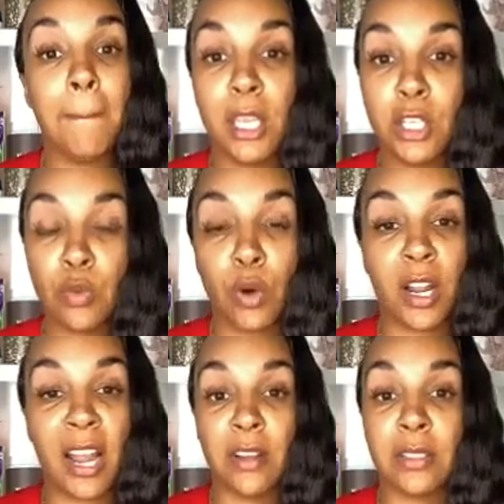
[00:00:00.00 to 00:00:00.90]
beach
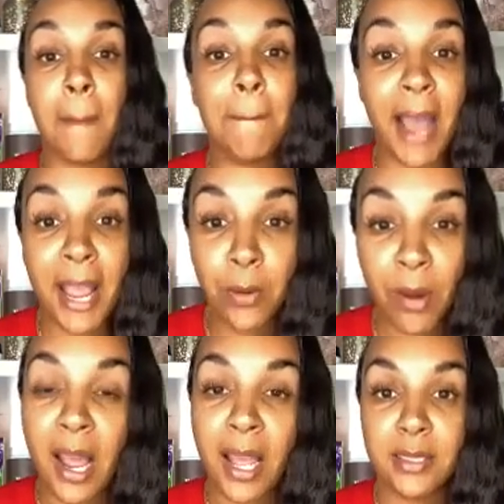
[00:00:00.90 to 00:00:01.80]
workouts, bike
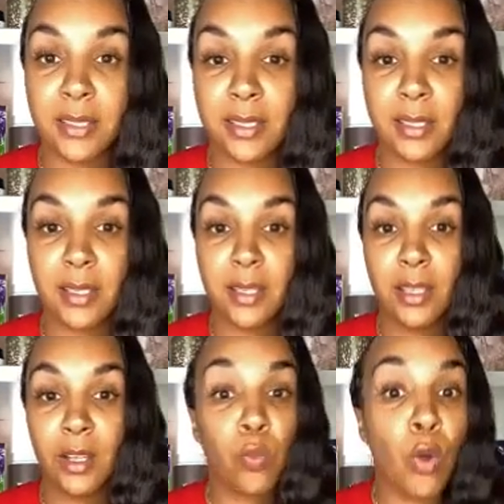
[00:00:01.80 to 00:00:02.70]
rides,
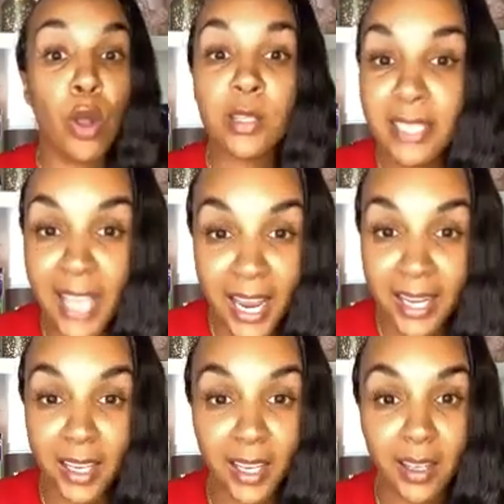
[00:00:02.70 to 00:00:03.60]
roller
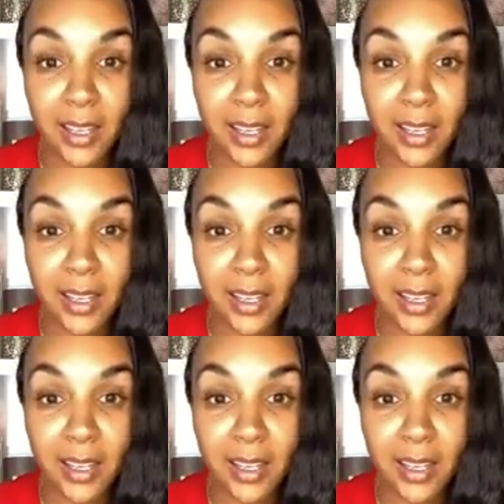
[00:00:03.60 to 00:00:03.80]
skating.